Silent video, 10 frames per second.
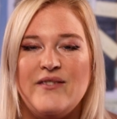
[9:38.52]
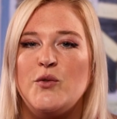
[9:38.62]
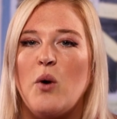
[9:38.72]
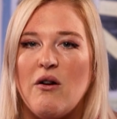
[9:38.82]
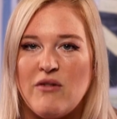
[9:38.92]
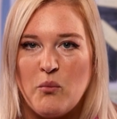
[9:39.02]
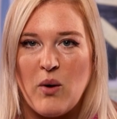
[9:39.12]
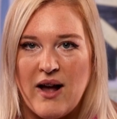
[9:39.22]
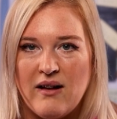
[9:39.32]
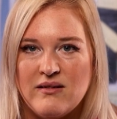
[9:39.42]
If you are
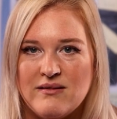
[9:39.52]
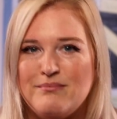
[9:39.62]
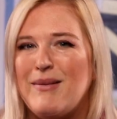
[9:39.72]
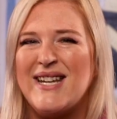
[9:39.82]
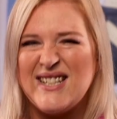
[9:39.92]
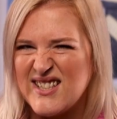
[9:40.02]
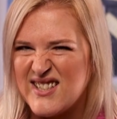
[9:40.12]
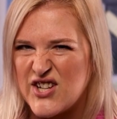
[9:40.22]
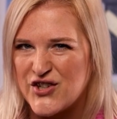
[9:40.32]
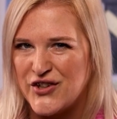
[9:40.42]
unwell, make a
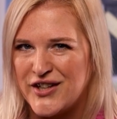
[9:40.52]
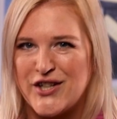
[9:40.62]
decision